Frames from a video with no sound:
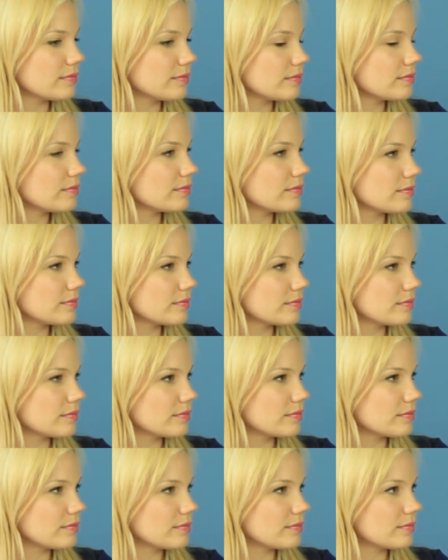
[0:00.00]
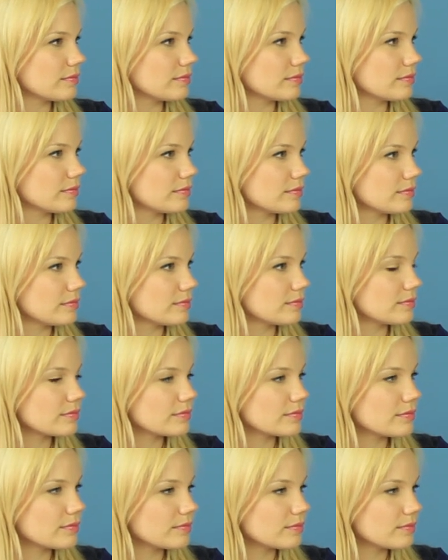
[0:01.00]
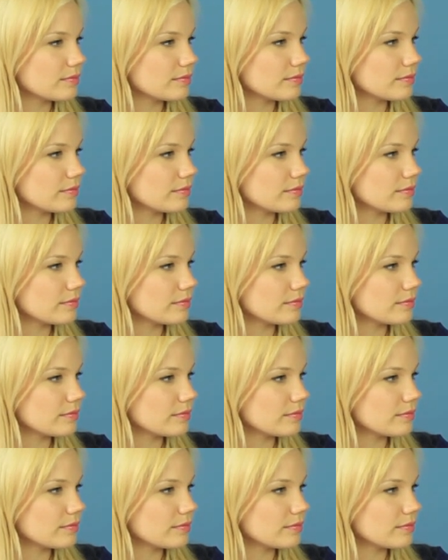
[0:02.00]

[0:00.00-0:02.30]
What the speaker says: [no speech]